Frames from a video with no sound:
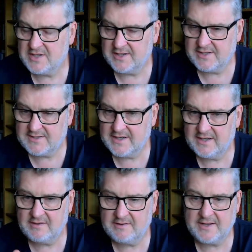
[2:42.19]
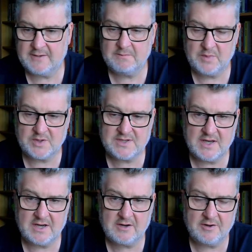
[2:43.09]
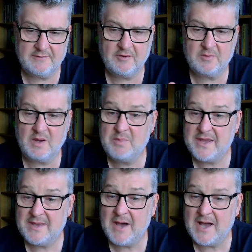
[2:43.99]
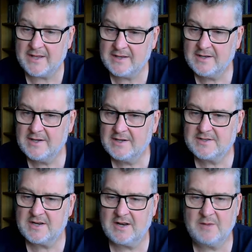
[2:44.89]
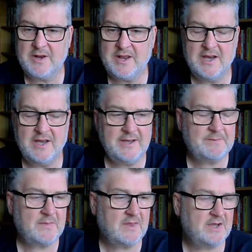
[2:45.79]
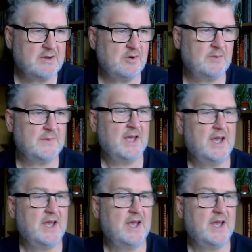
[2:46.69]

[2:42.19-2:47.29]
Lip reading: I need a tiny little thing, but I can't afford my BMI to climb any higher. There you go.